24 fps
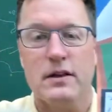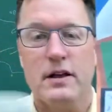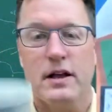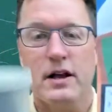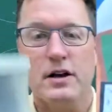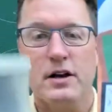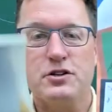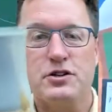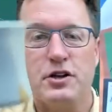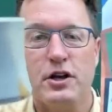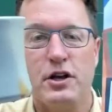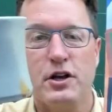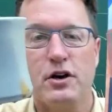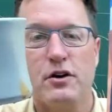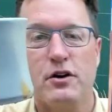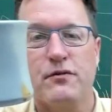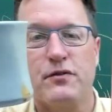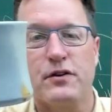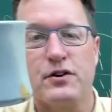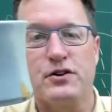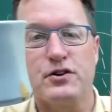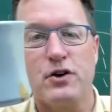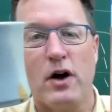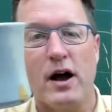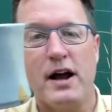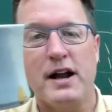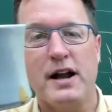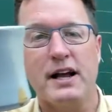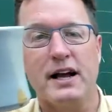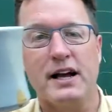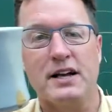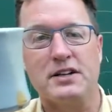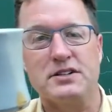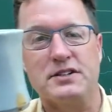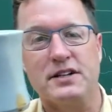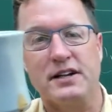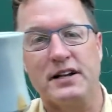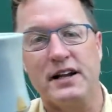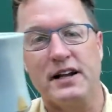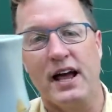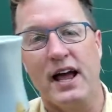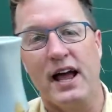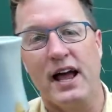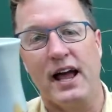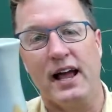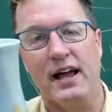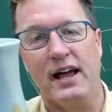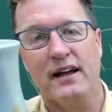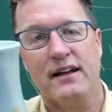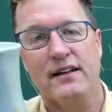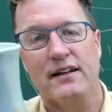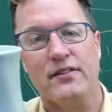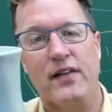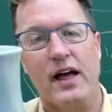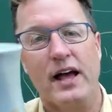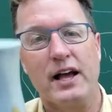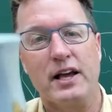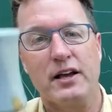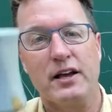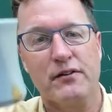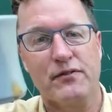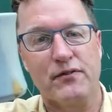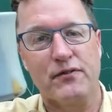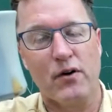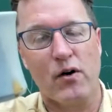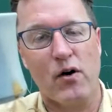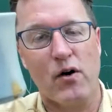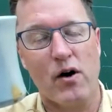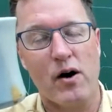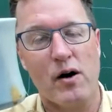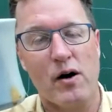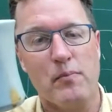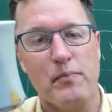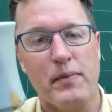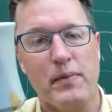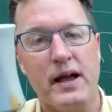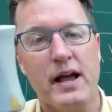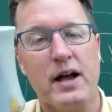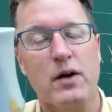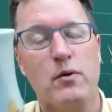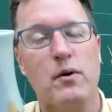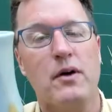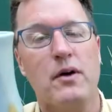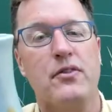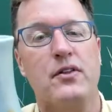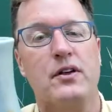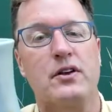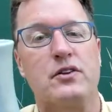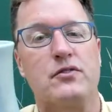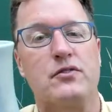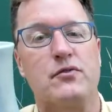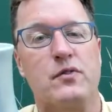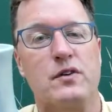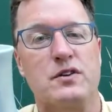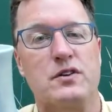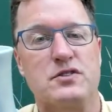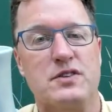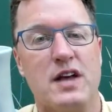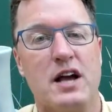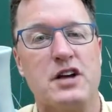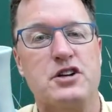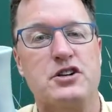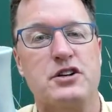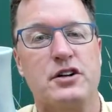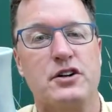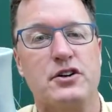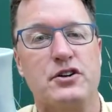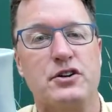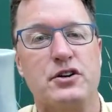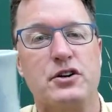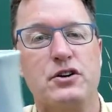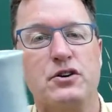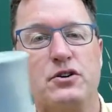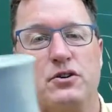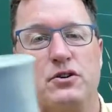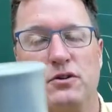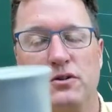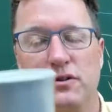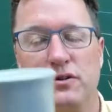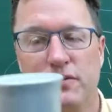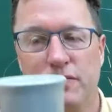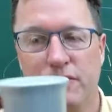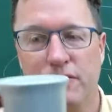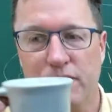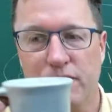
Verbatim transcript: Here's to you for joining us today. Thank you for being with us for session two.